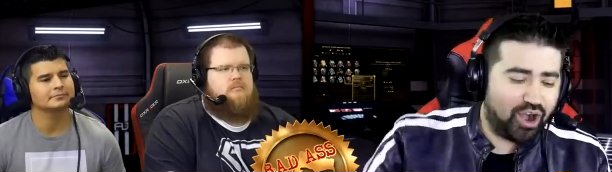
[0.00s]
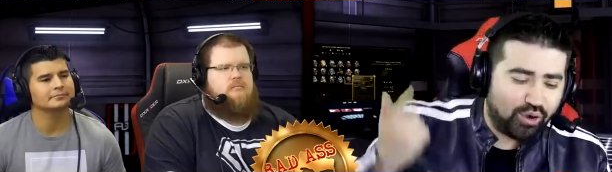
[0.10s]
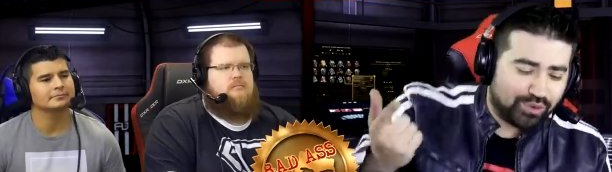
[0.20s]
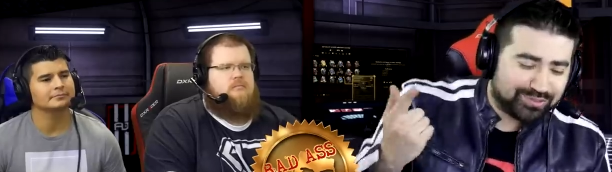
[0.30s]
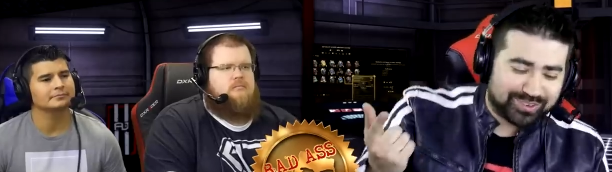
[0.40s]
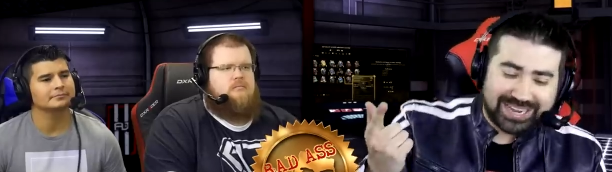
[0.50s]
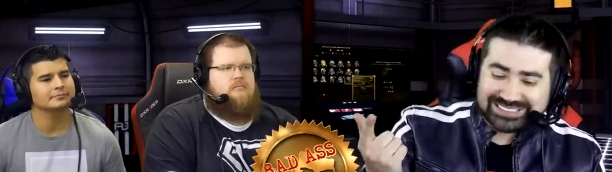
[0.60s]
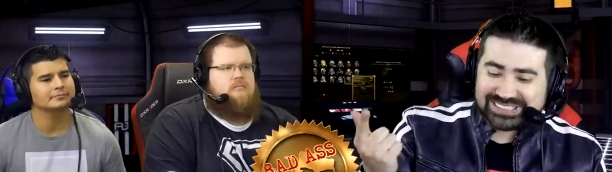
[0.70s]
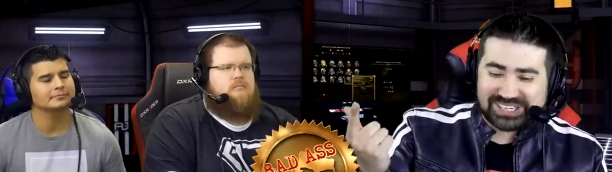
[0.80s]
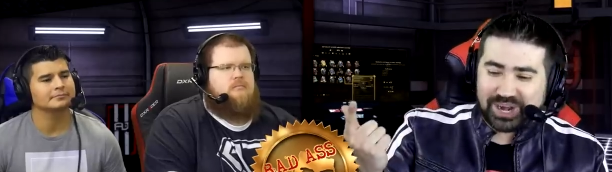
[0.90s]
Speaker 1: Oh, we
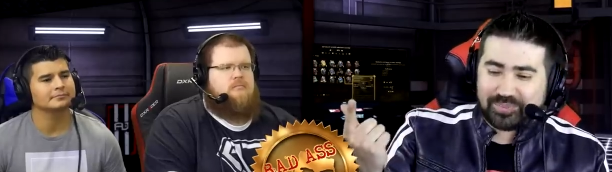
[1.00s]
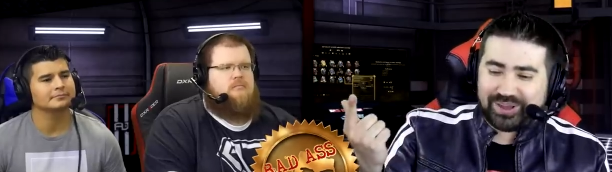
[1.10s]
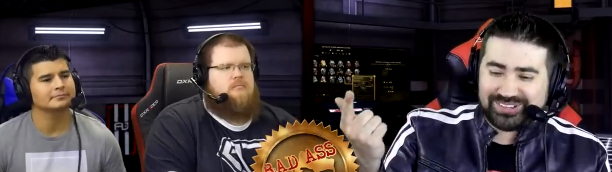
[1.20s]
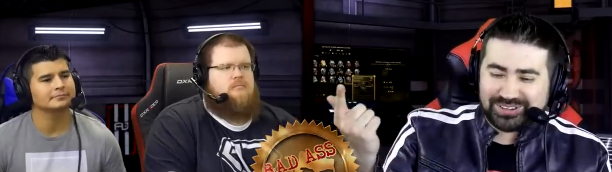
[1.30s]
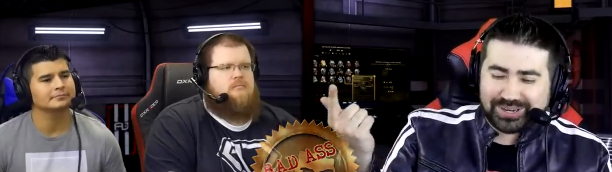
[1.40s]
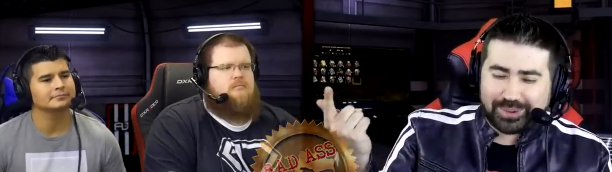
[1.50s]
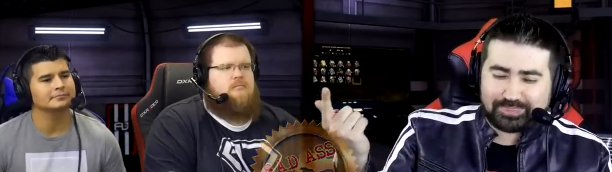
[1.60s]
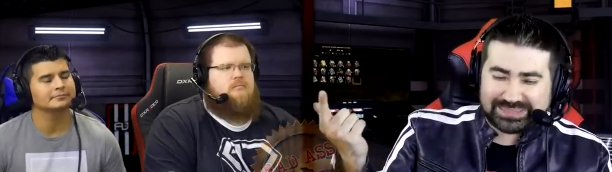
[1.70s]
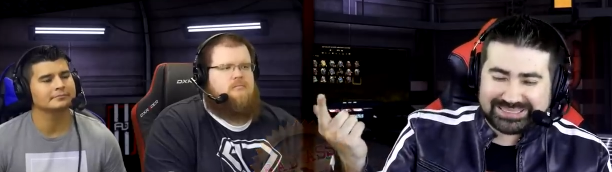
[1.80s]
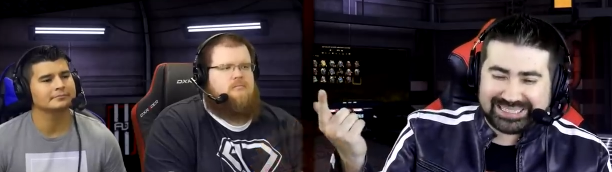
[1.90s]
forgot to talk about you could
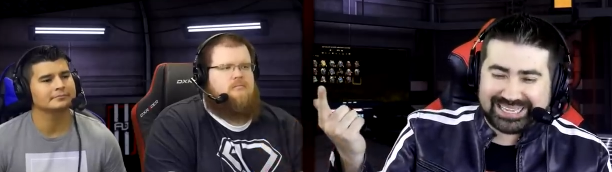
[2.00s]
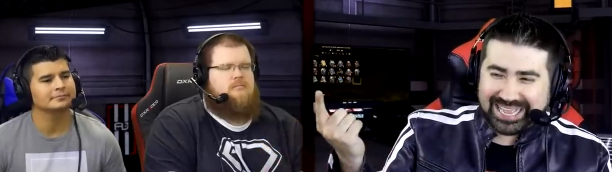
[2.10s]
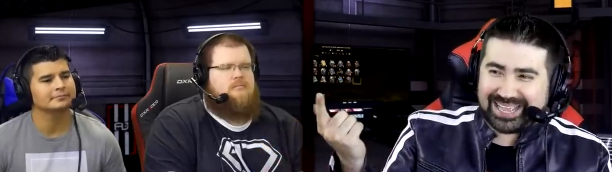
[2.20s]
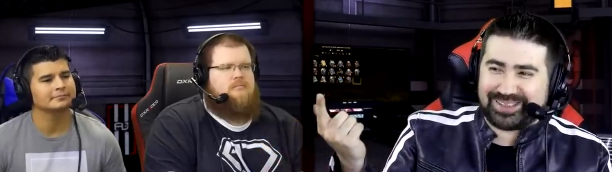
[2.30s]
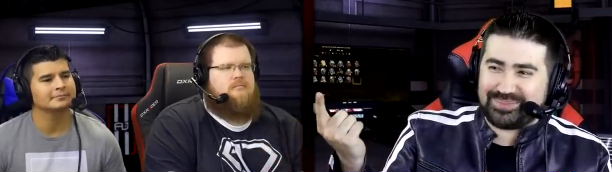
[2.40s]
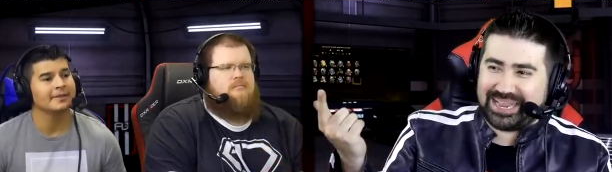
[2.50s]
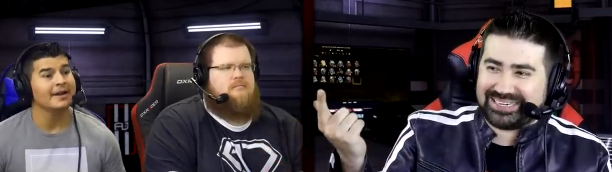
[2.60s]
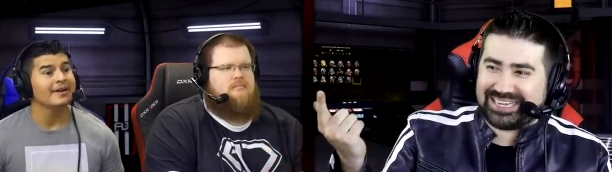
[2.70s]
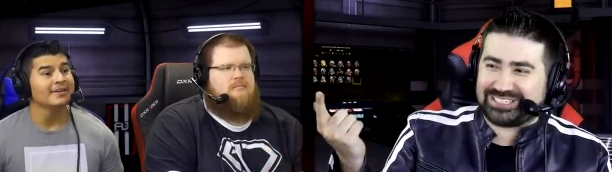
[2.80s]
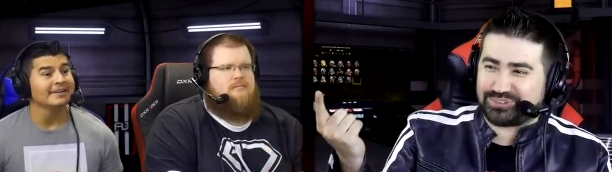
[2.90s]
complete the game
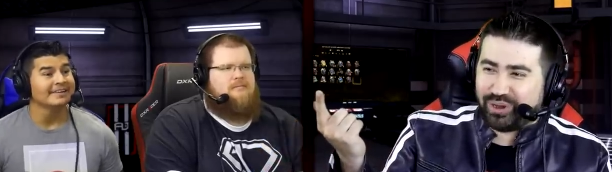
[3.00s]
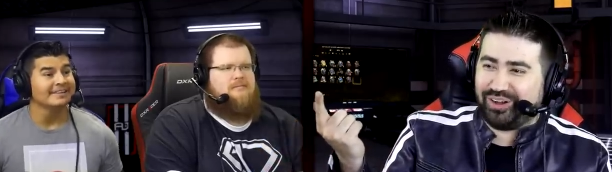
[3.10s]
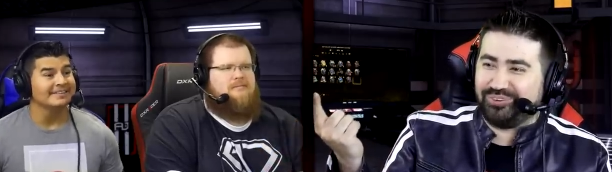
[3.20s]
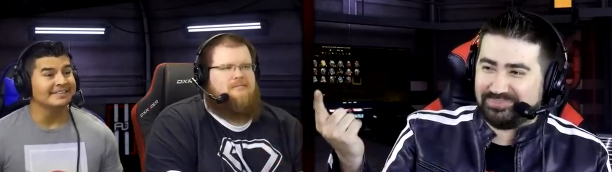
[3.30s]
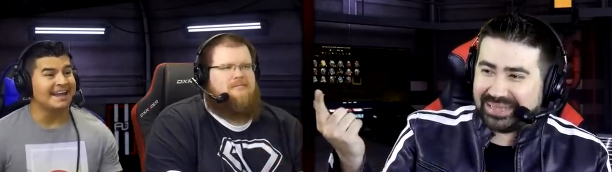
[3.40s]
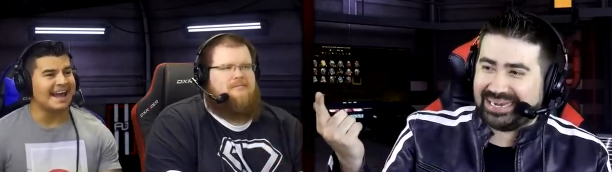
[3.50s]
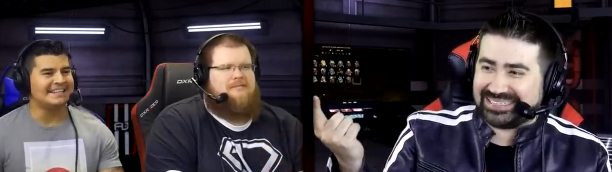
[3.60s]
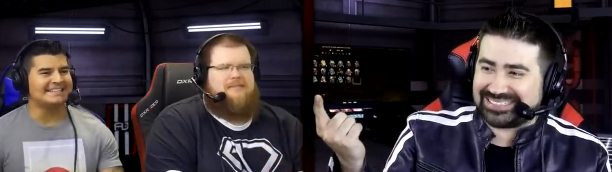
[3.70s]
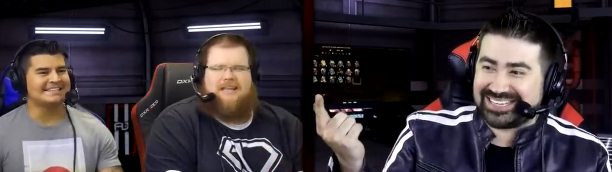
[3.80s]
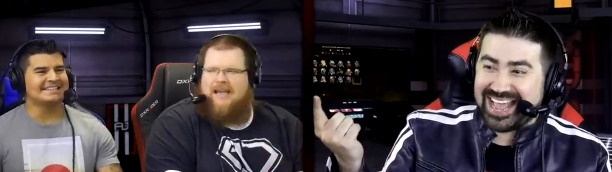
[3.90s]
in like 12
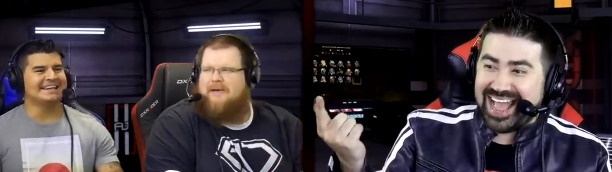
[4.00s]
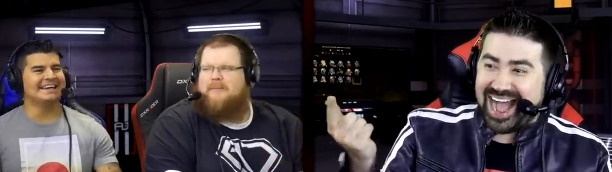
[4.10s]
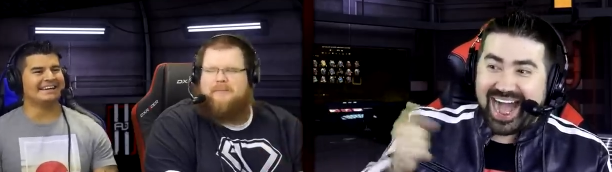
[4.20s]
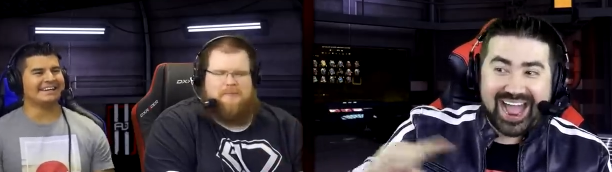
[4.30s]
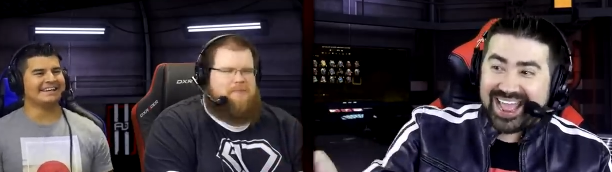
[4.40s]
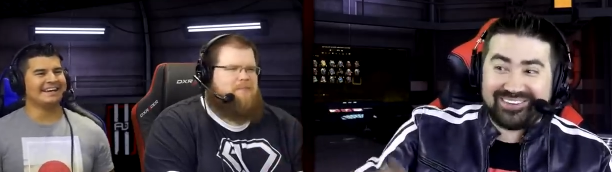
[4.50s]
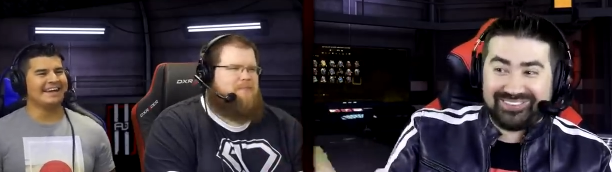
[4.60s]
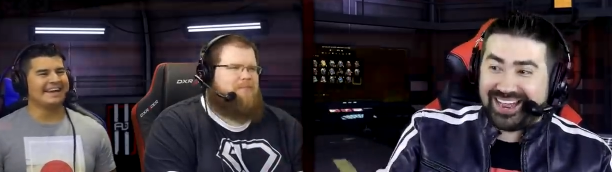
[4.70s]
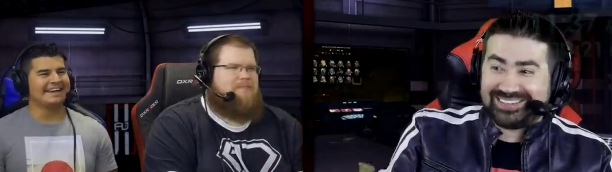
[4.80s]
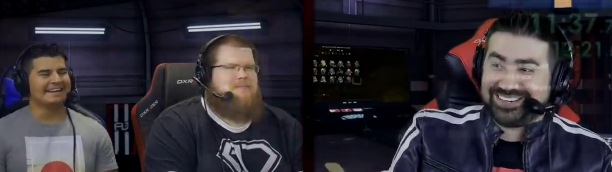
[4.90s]
minutes. Yes. Yeah. I have
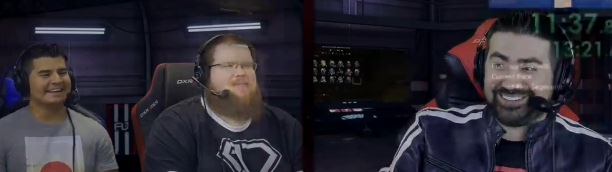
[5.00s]
not